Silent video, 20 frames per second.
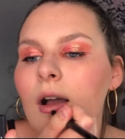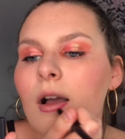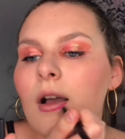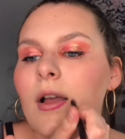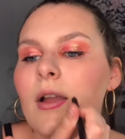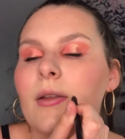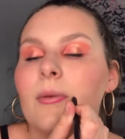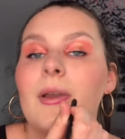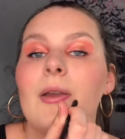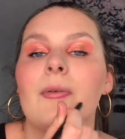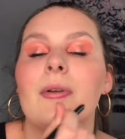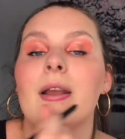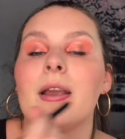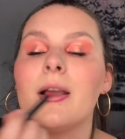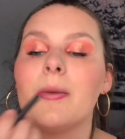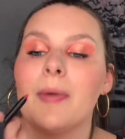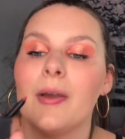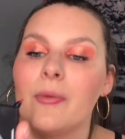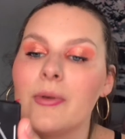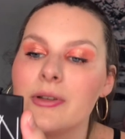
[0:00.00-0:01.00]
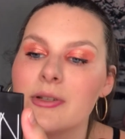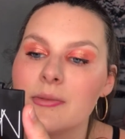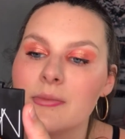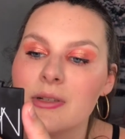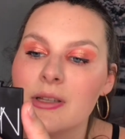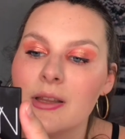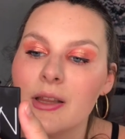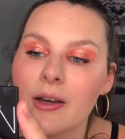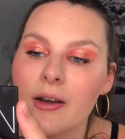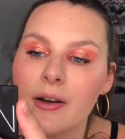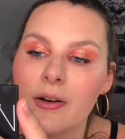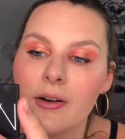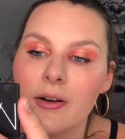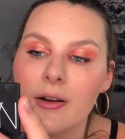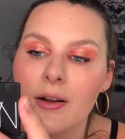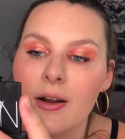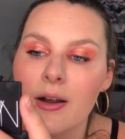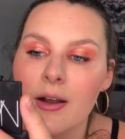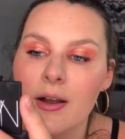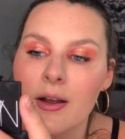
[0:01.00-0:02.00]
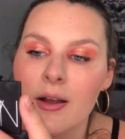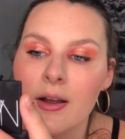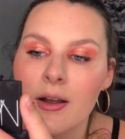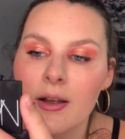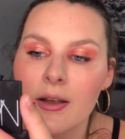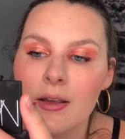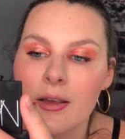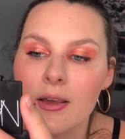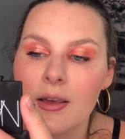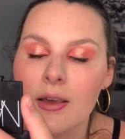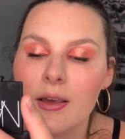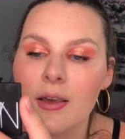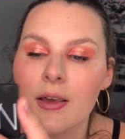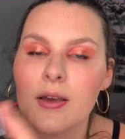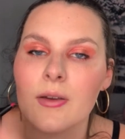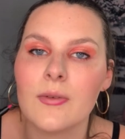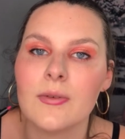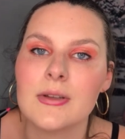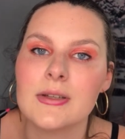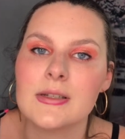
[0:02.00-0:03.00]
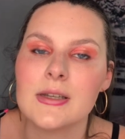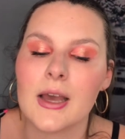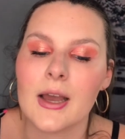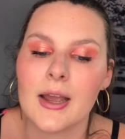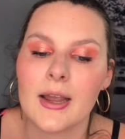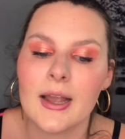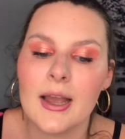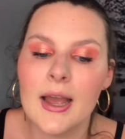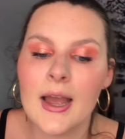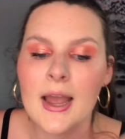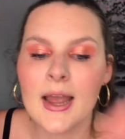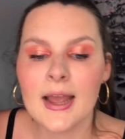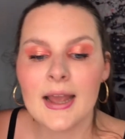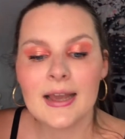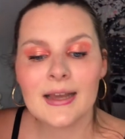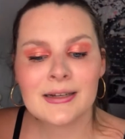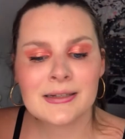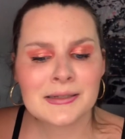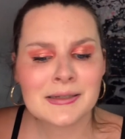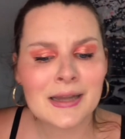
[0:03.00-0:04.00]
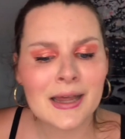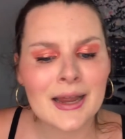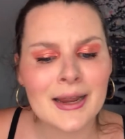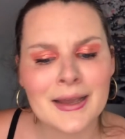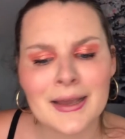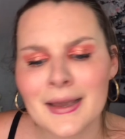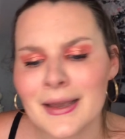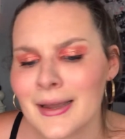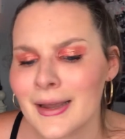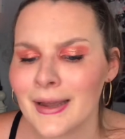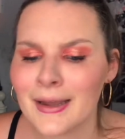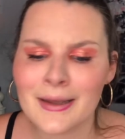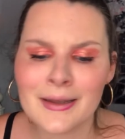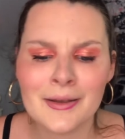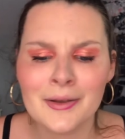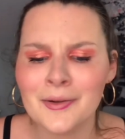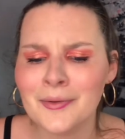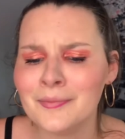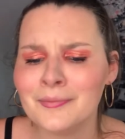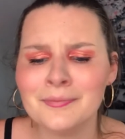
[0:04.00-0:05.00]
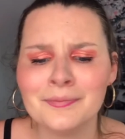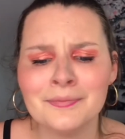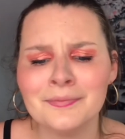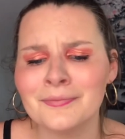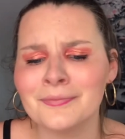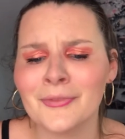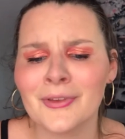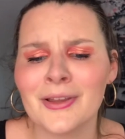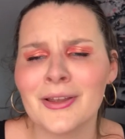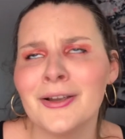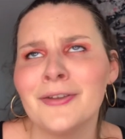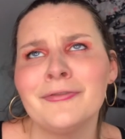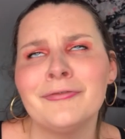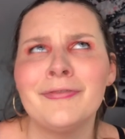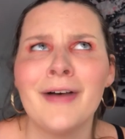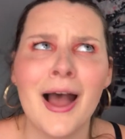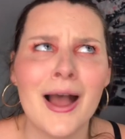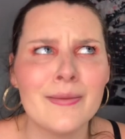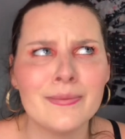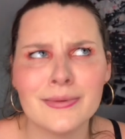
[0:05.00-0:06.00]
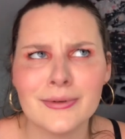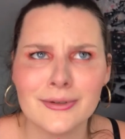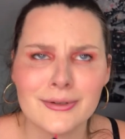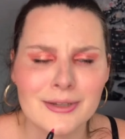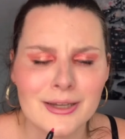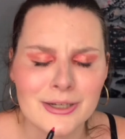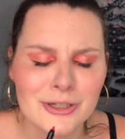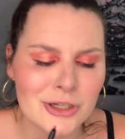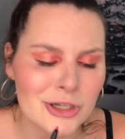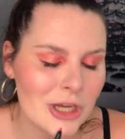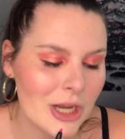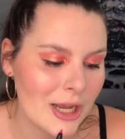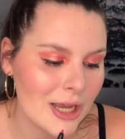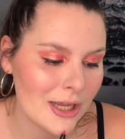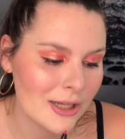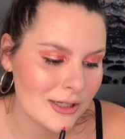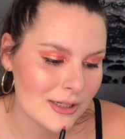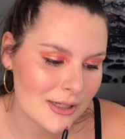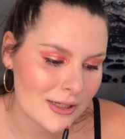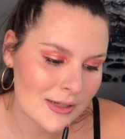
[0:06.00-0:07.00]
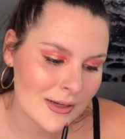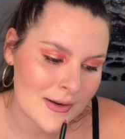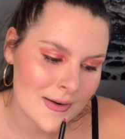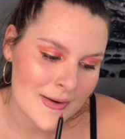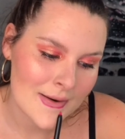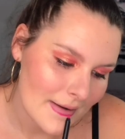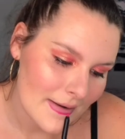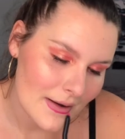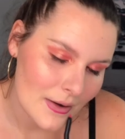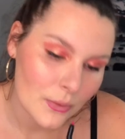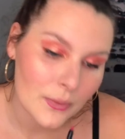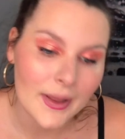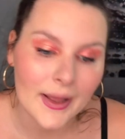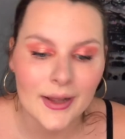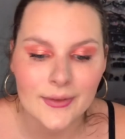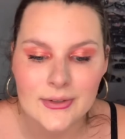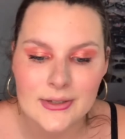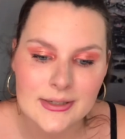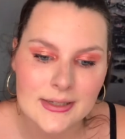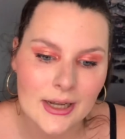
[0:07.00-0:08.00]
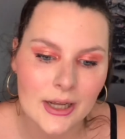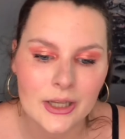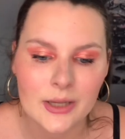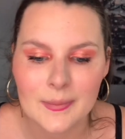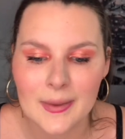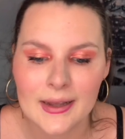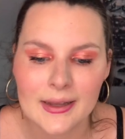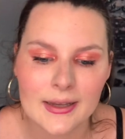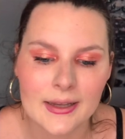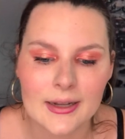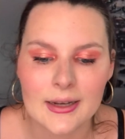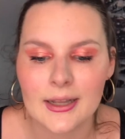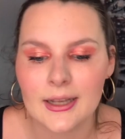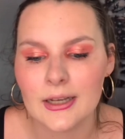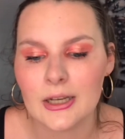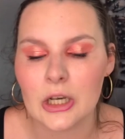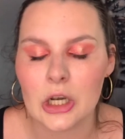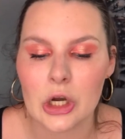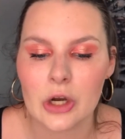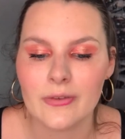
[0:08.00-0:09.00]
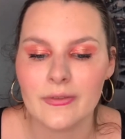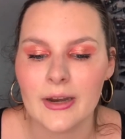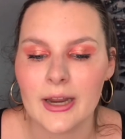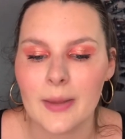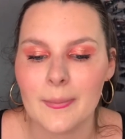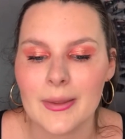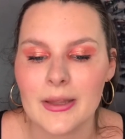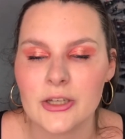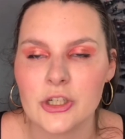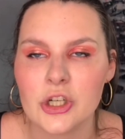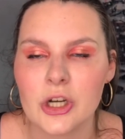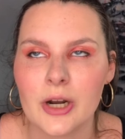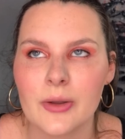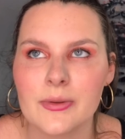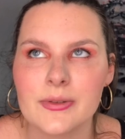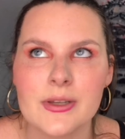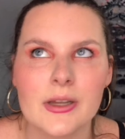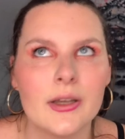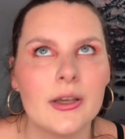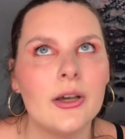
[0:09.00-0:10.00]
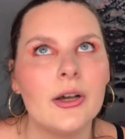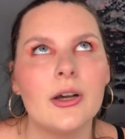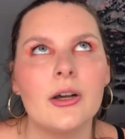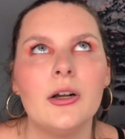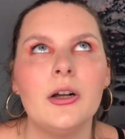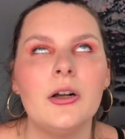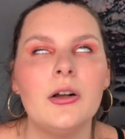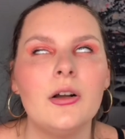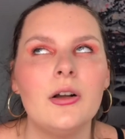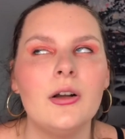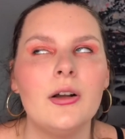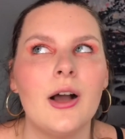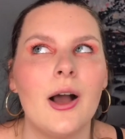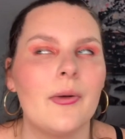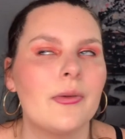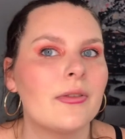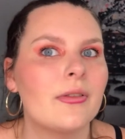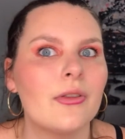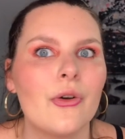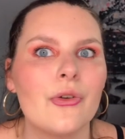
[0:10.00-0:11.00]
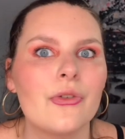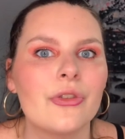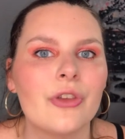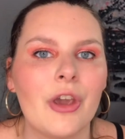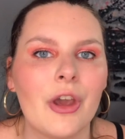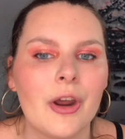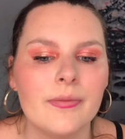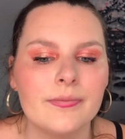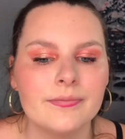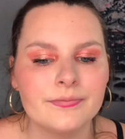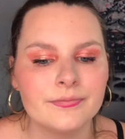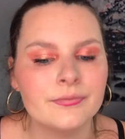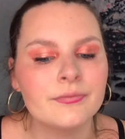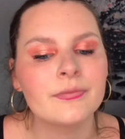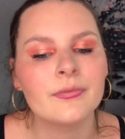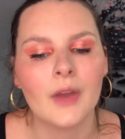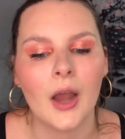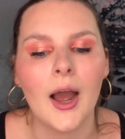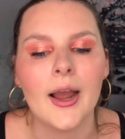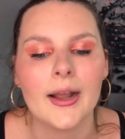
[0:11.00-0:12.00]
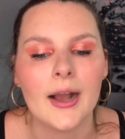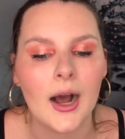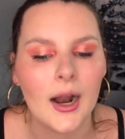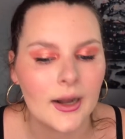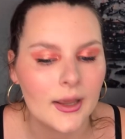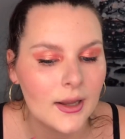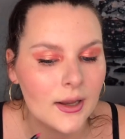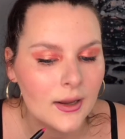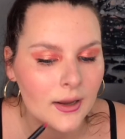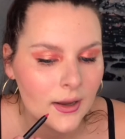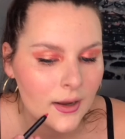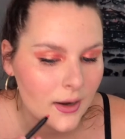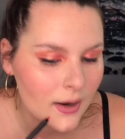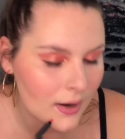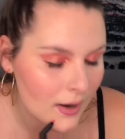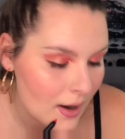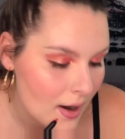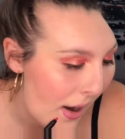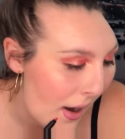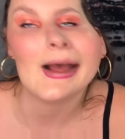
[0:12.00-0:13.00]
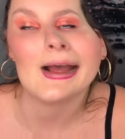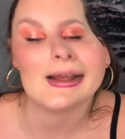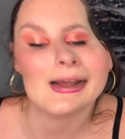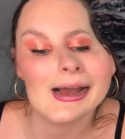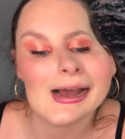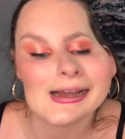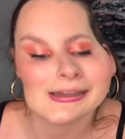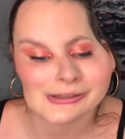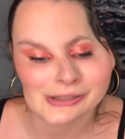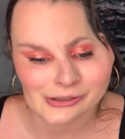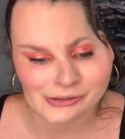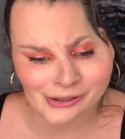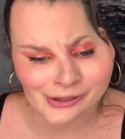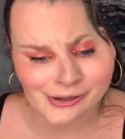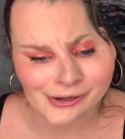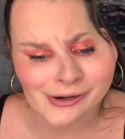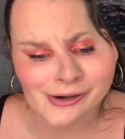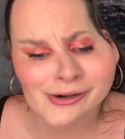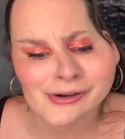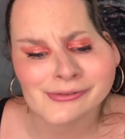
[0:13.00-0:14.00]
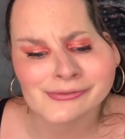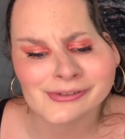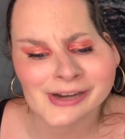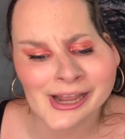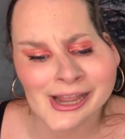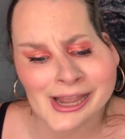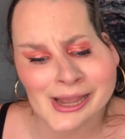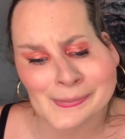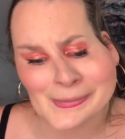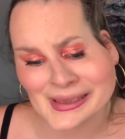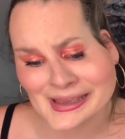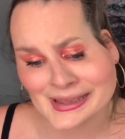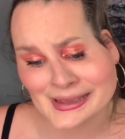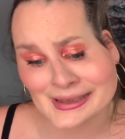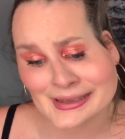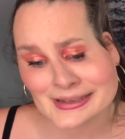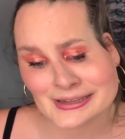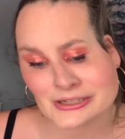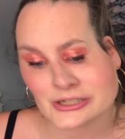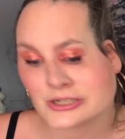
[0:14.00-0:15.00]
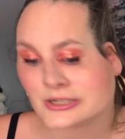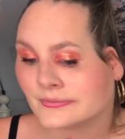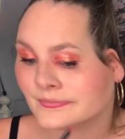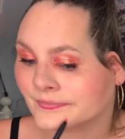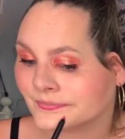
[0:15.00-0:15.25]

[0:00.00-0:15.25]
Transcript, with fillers: Anyway, when I got my wisdom teeth out, he was like, it's like a five percent chance we have to tell you might get nerve damage. And I was like, oh, I was so scared. I got it. I got the nerve damage.